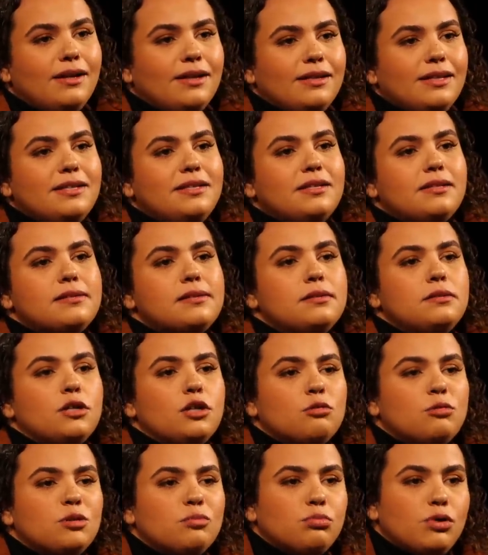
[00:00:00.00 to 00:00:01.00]
This is a
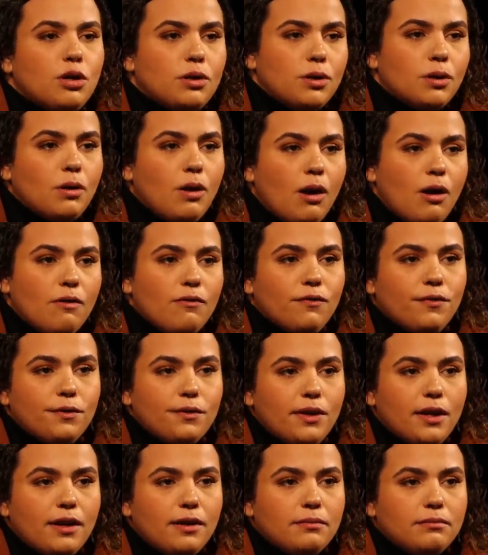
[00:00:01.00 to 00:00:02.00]
normal protocol for
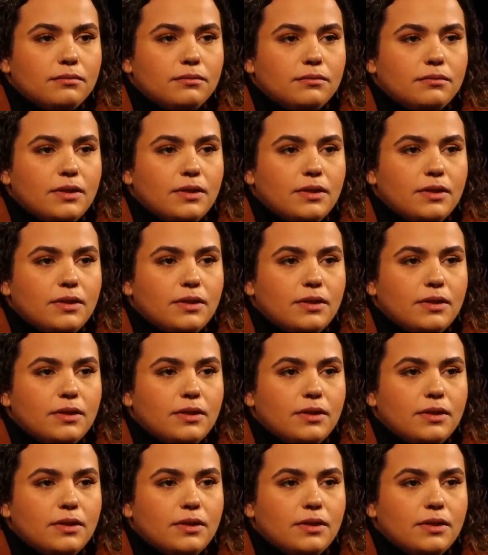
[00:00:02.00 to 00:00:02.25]
them.